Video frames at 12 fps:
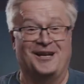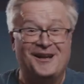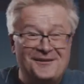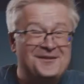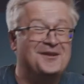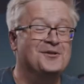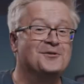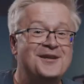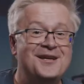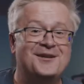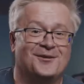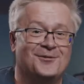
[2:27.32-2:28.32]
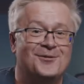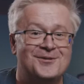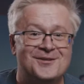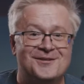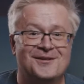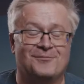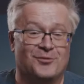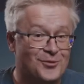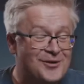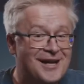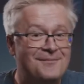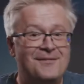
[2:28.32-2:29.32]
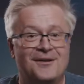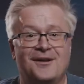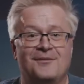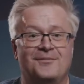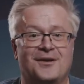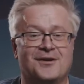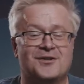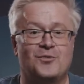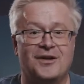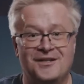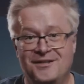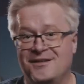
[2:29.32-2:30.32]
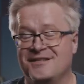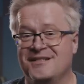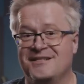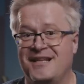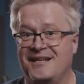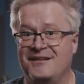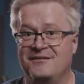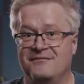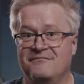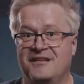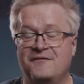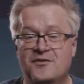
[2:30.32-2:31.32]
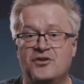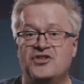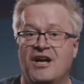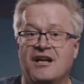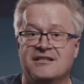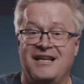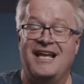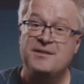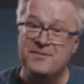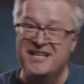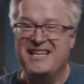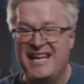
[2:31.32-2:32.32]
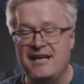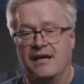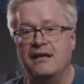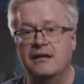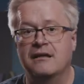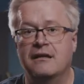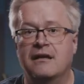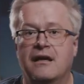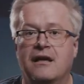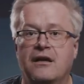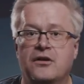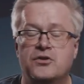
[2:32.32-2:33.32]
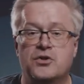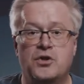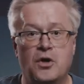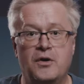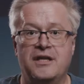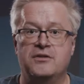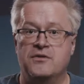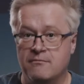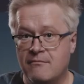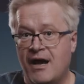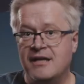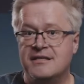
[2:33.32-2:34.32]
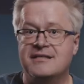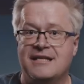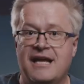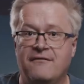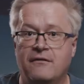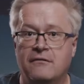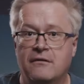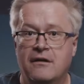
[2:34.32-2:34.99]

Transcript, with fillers: kind of a unique course or program because what it does is that it gives you a chance as a beginner uh, to go into the master's level